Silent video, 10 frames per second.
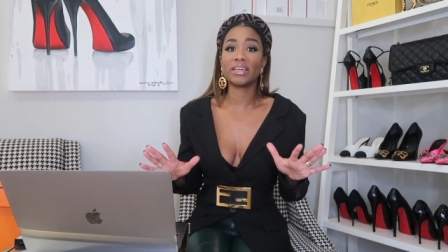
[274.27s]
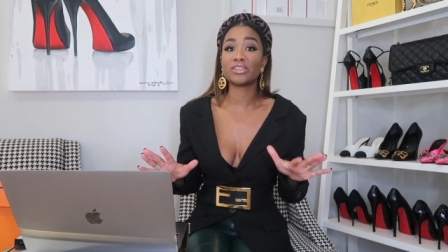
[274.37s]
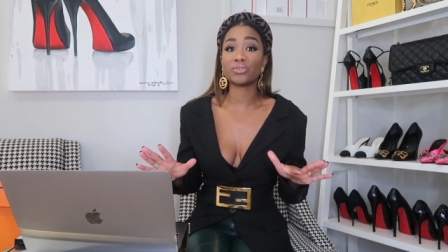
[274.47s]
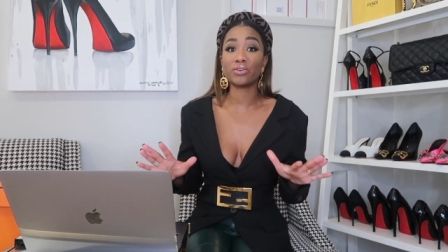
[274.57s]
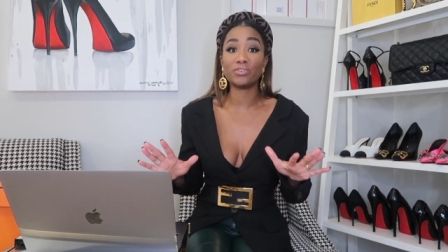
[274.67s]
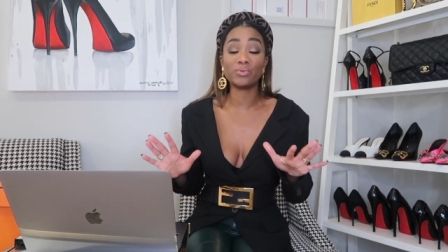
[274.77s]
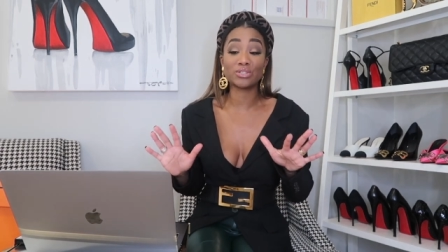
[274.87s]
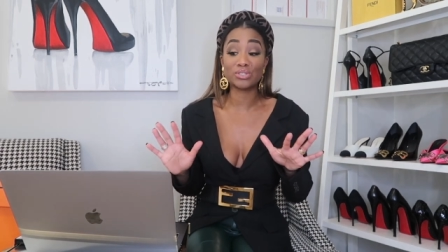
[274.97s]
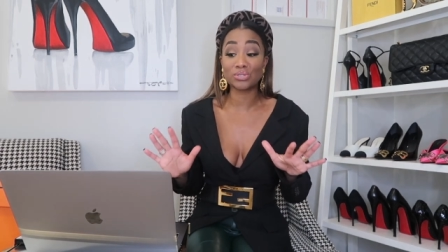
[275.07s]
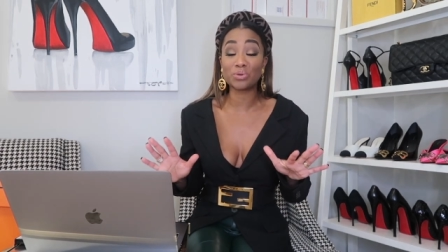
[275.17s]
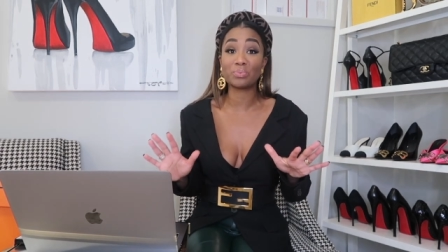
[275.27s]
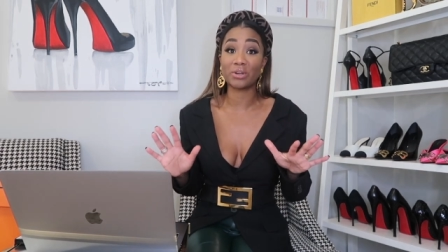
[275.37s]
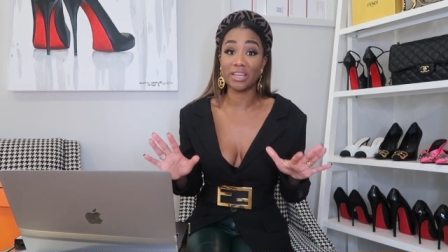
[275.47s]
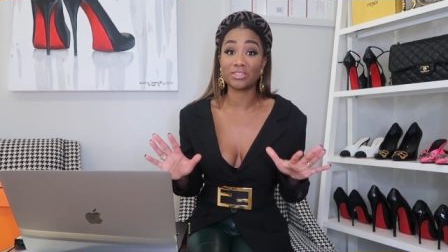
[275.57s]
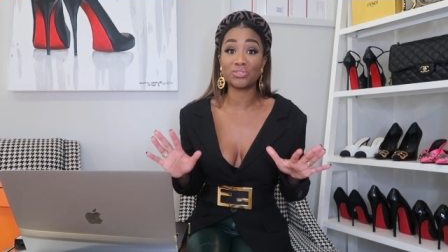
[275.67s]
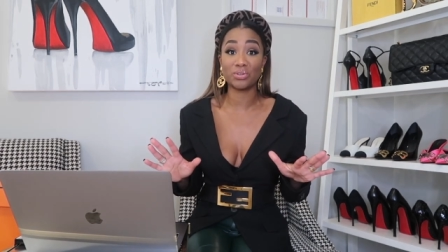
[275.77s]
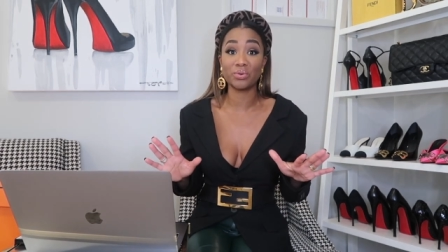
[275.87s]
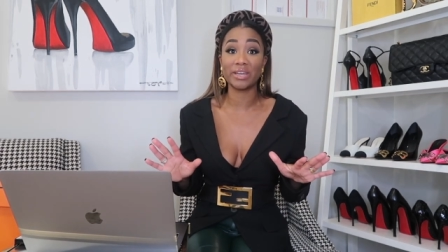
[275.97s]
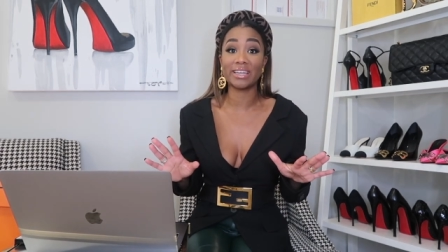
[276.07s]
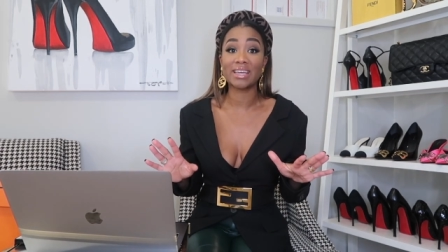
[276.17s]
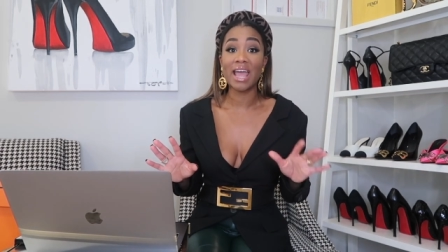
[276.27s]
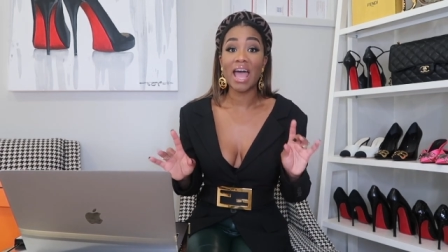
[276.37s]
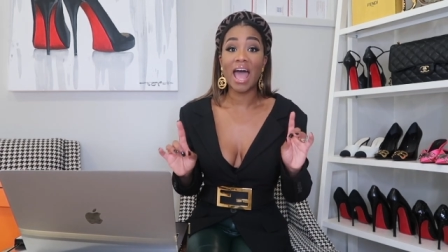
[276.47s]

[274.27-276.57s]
Like, so if you were super into it,